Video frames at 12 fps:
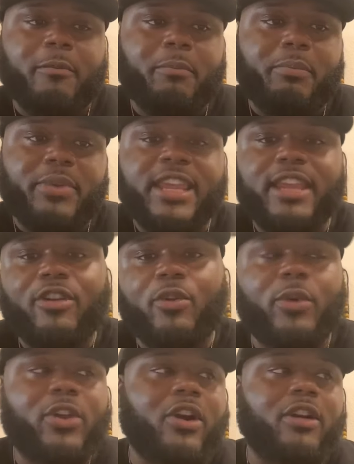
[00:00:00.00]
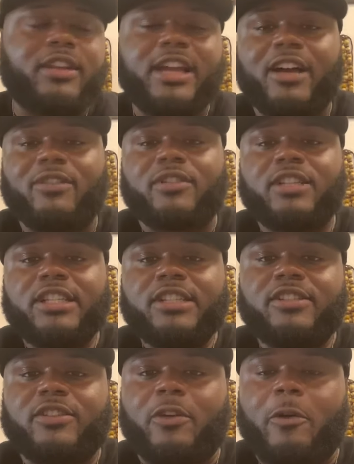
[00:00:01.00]
be who we are now.
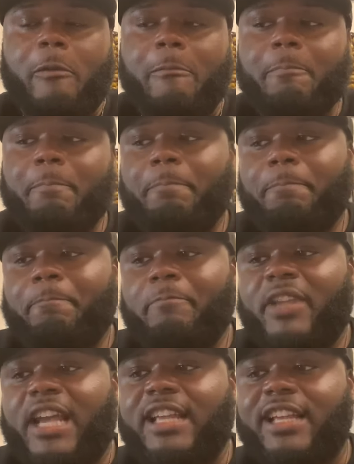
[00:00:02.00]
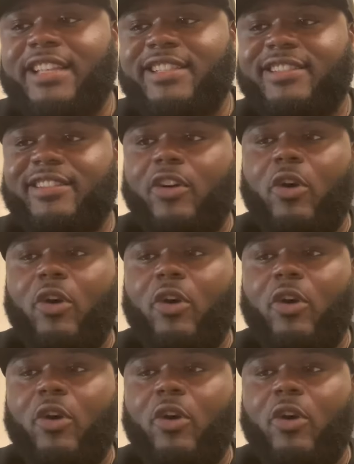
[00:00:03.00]
So it's